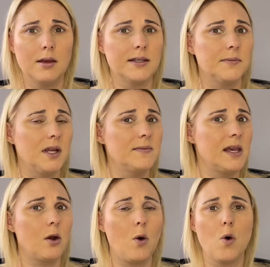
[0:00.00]
Sometimes
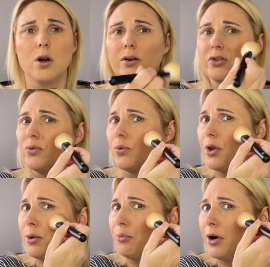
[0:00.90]
that coral is
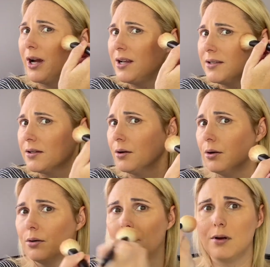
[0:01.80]
really bright,
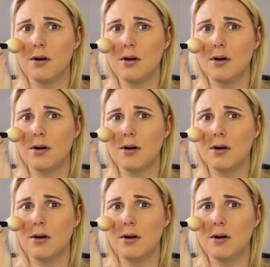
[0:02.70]
so